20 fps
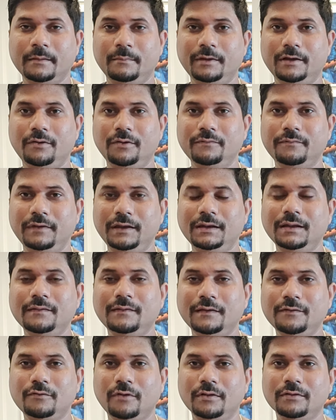Because
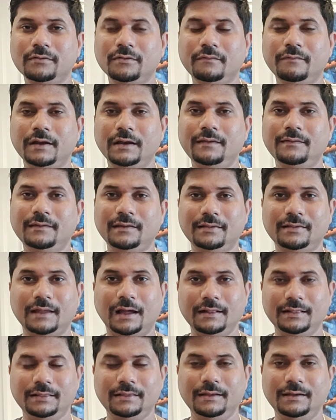Venus is also very
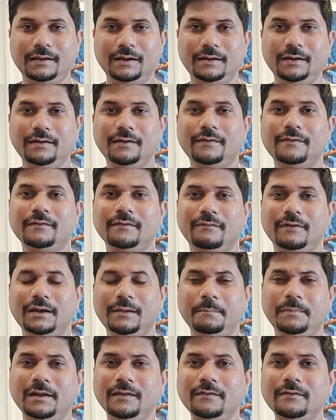siddhantic and it's a
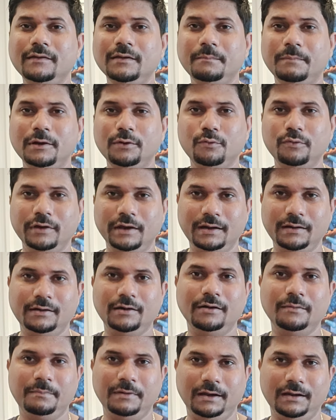very principle
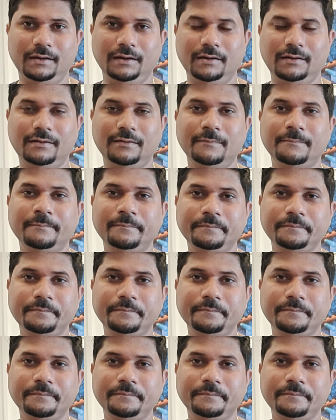oriented planet.